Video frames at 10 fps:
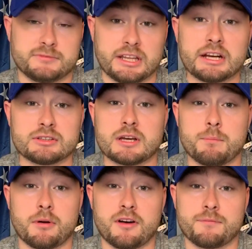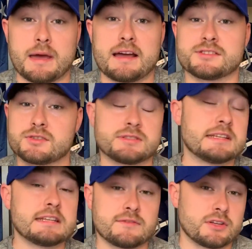little dump off pass or
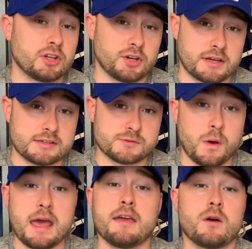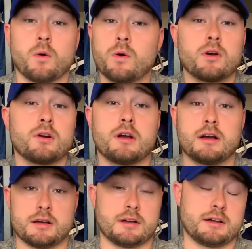didn't even look his way, or
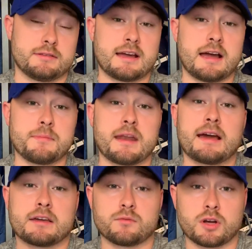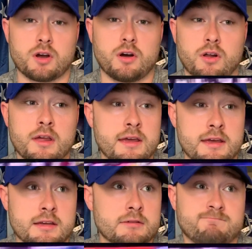a time that I can recall
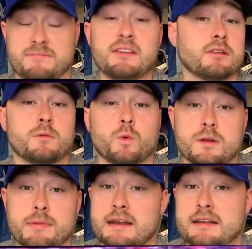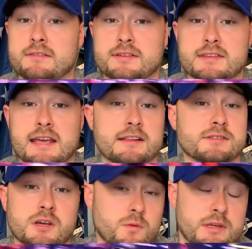Thielen would have been into the end
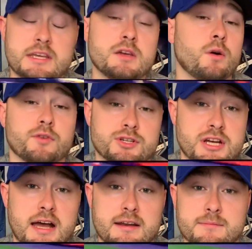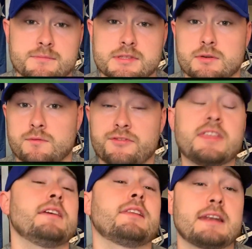zone. He overshot him, so
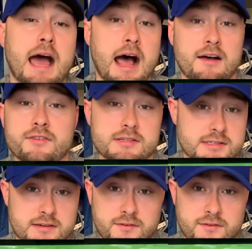Thielen obviously